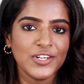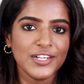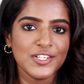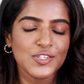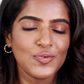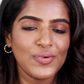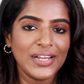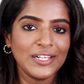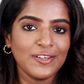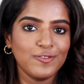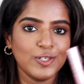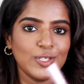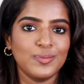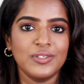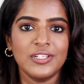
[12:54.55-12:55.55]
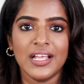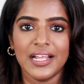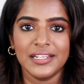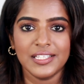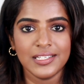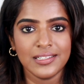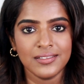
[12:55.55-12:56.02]
It's quite affordable
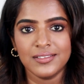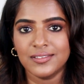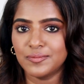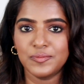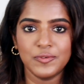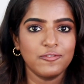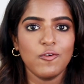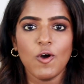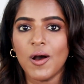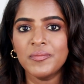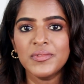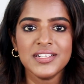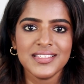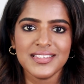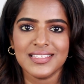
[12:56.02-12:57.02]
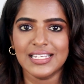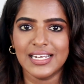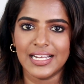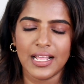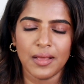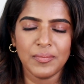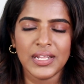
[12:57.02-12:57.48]
and the performance is
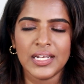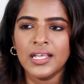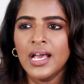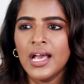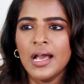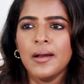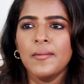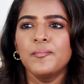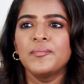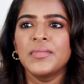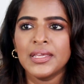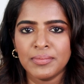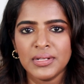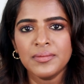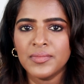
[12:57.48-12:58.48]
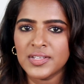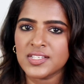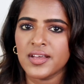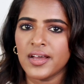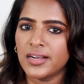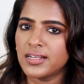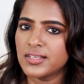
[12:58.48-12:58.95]
great. I mean, Maybelline
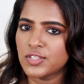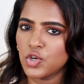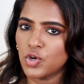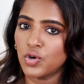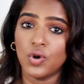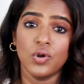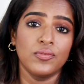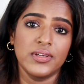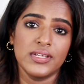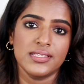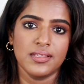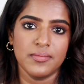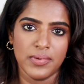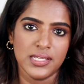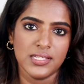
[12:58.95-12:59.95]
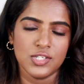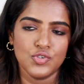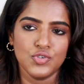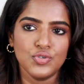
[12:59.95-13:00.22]
mascaras are always the best.